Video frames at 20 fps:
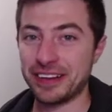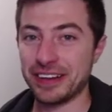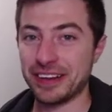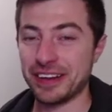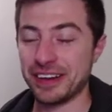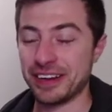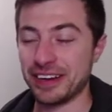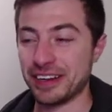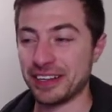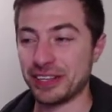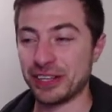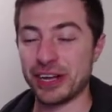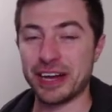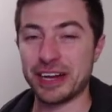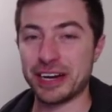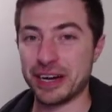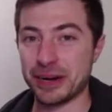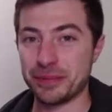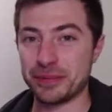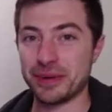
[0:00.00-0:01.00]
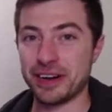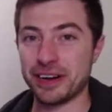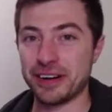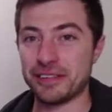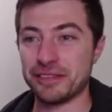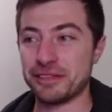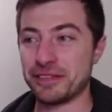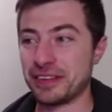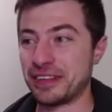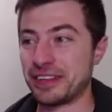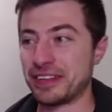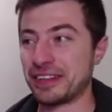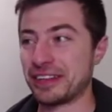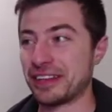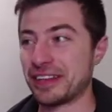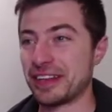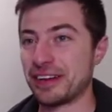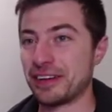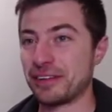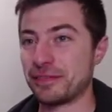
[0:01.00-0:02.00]
lineup. Since
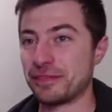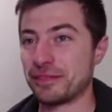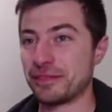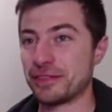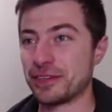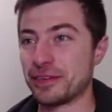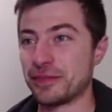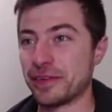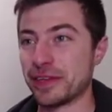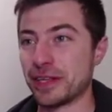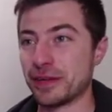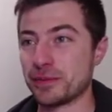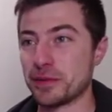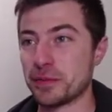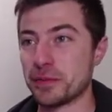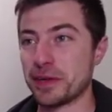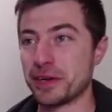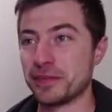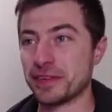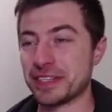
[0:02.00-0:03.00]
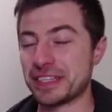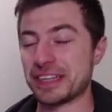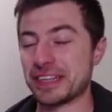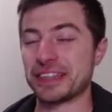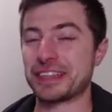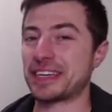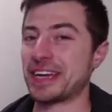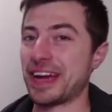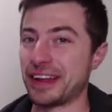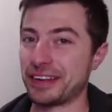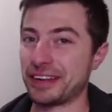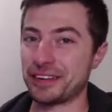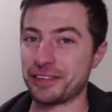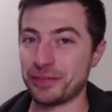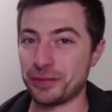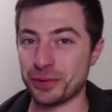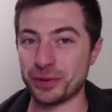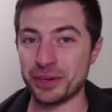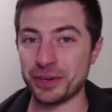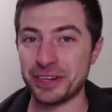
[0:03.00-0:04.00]
then I've developed a bit of a distaste
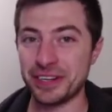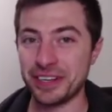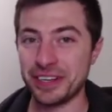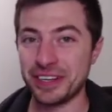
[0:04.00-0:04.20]
for